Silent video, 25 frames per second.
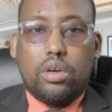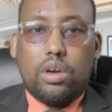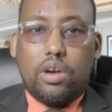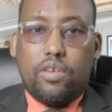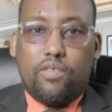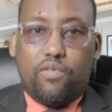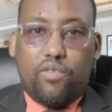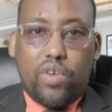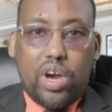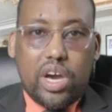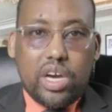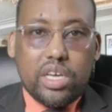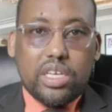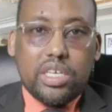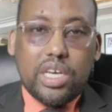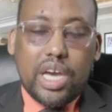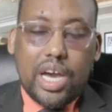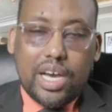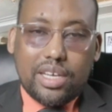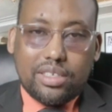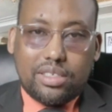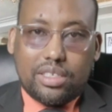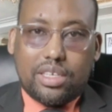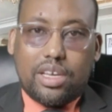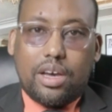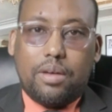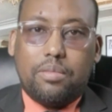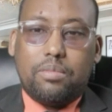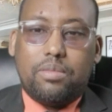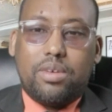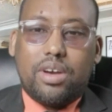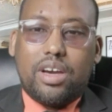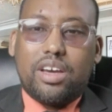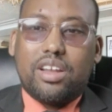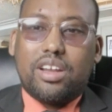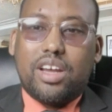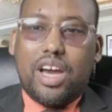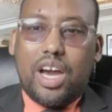far he has come
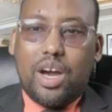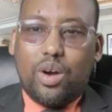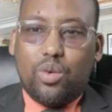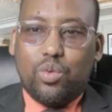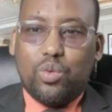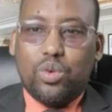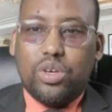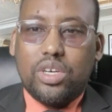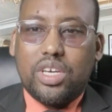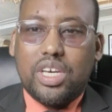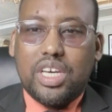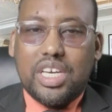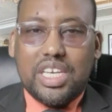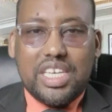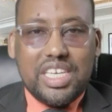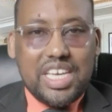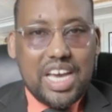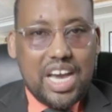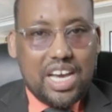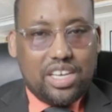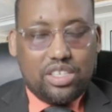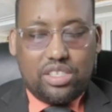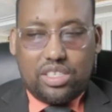and how he has